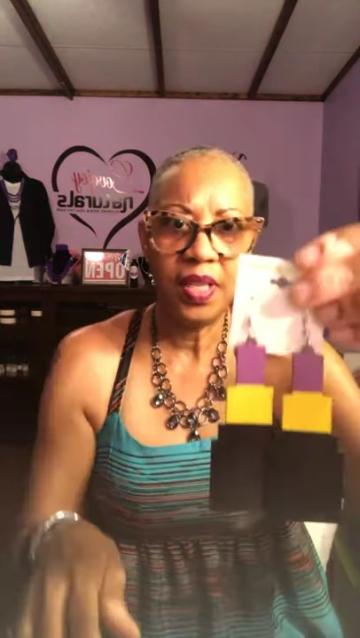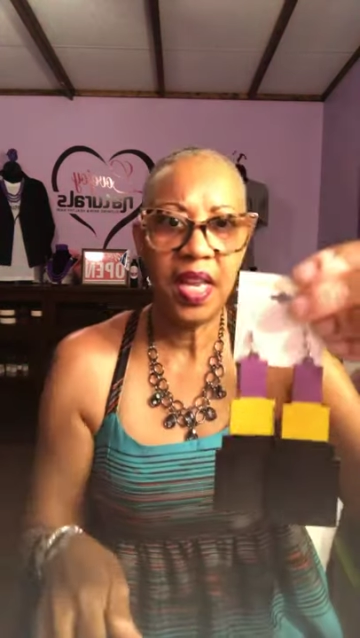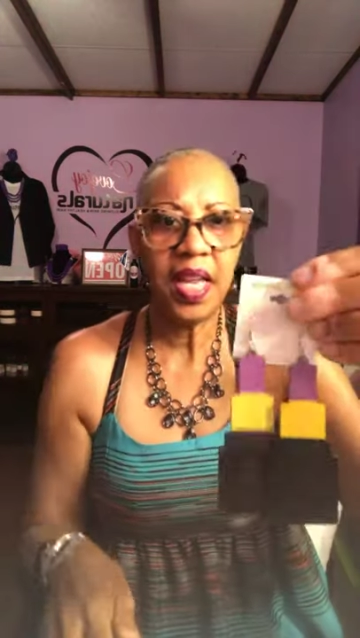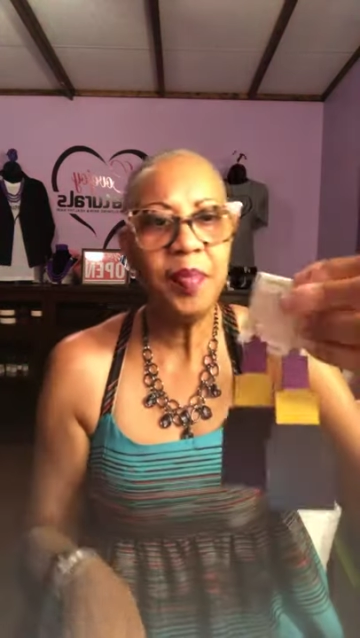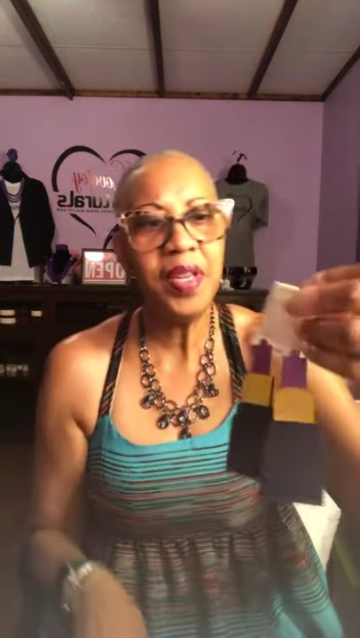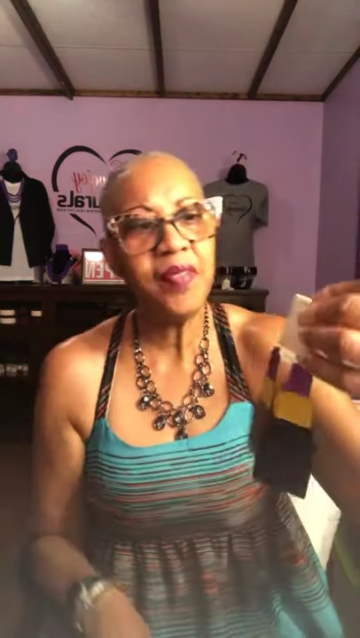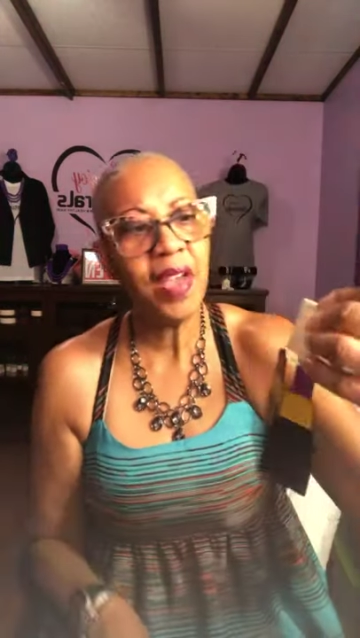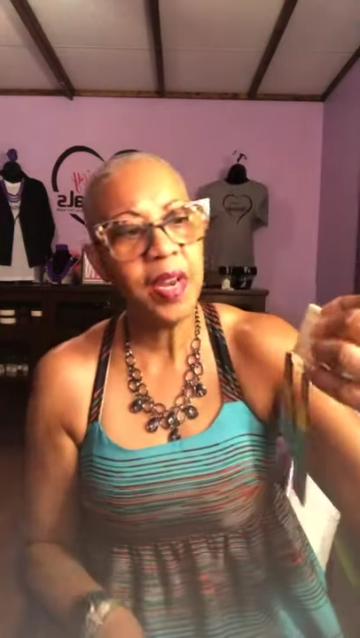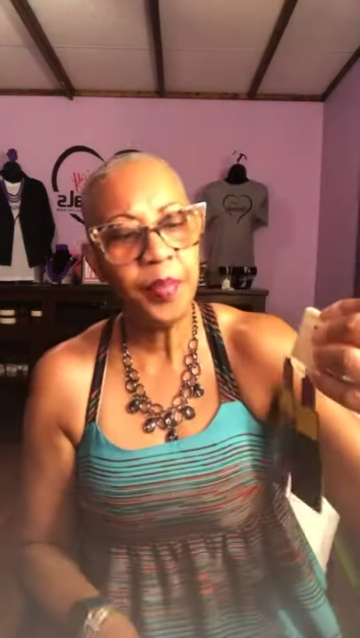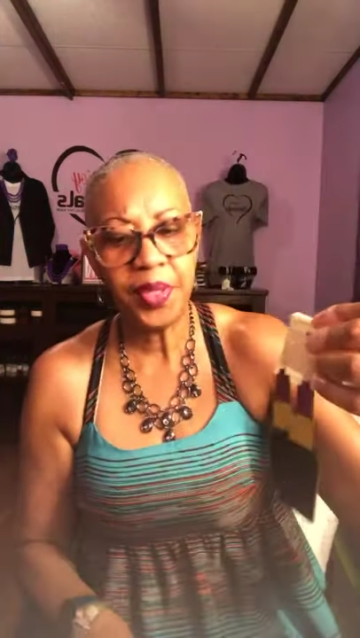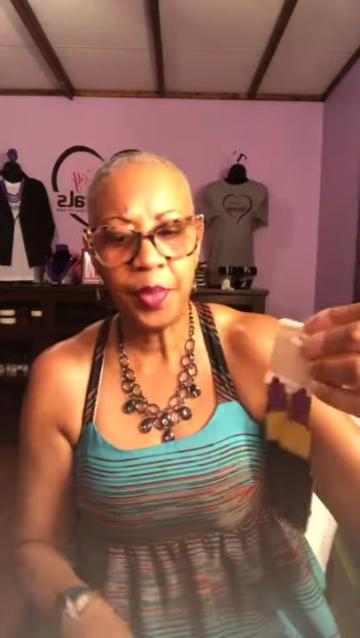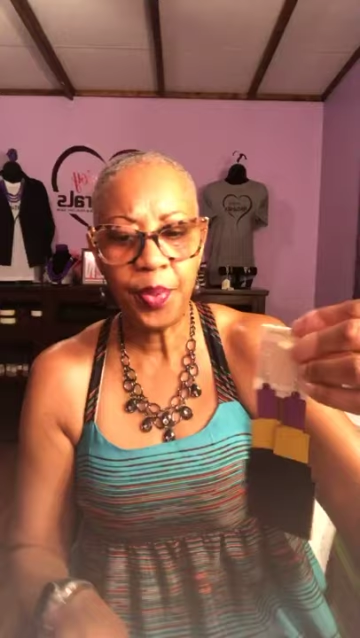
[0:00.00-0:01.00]
i can't believe i didn't
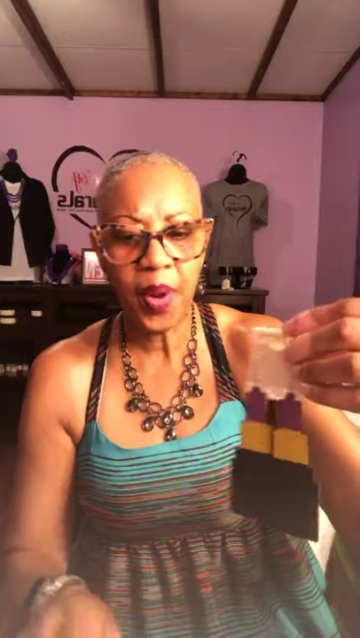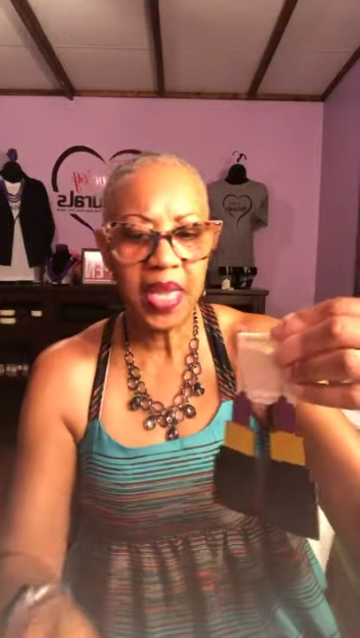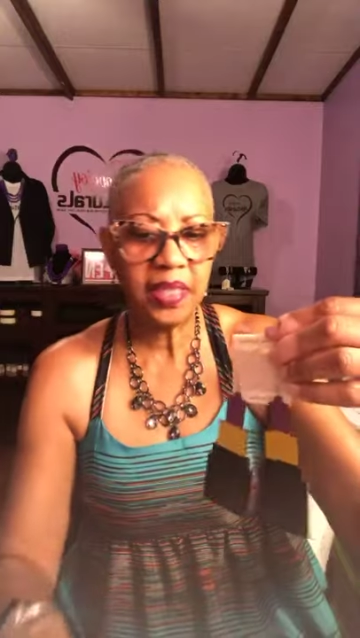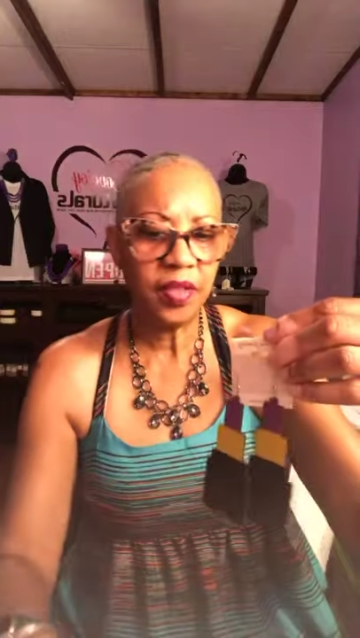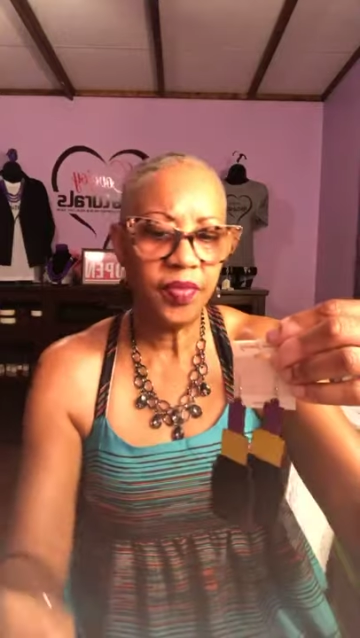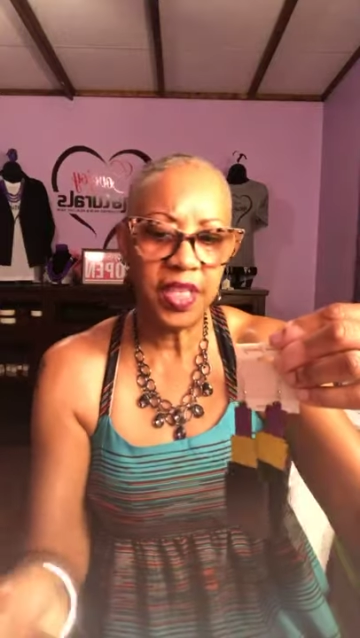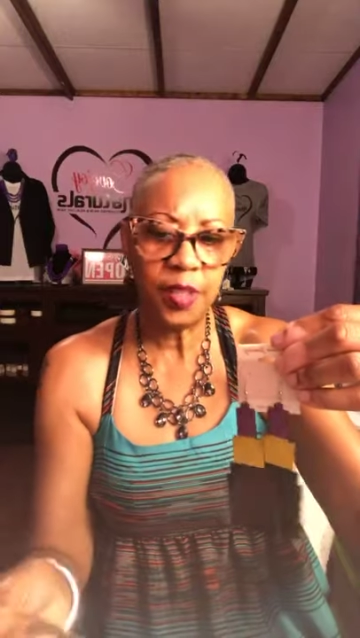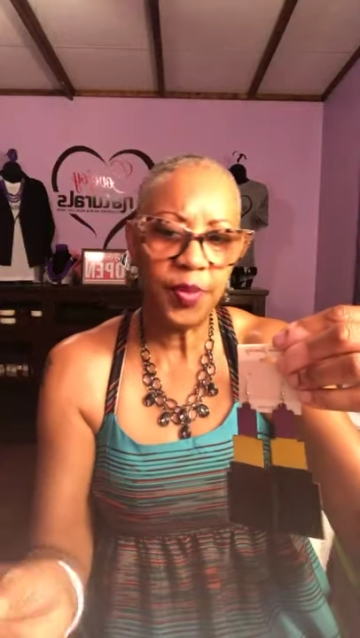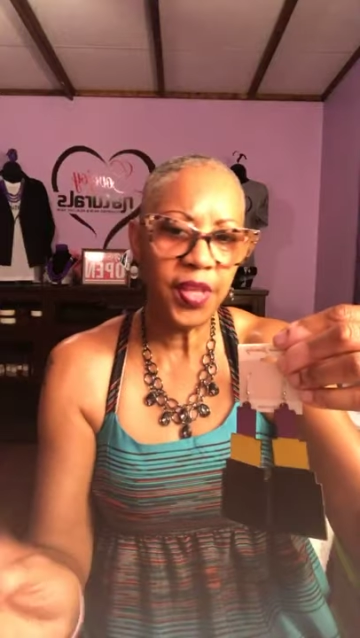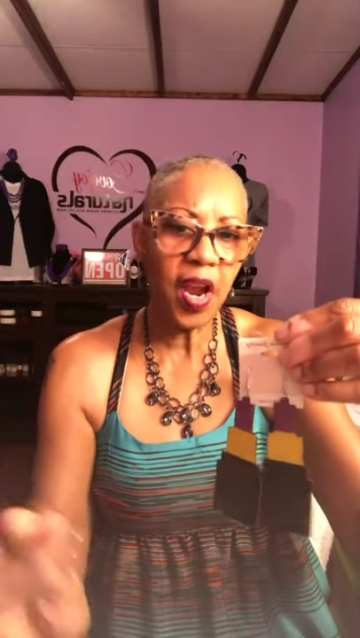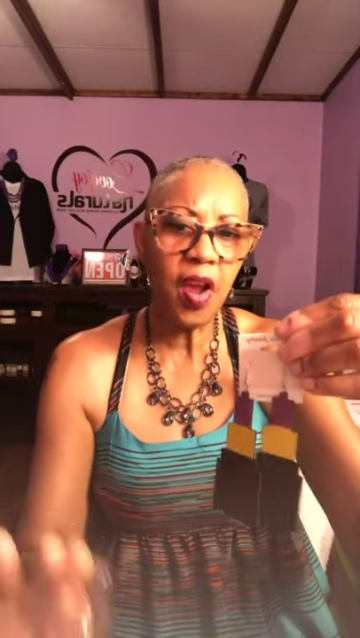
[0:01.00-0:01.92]
put the price on these but they're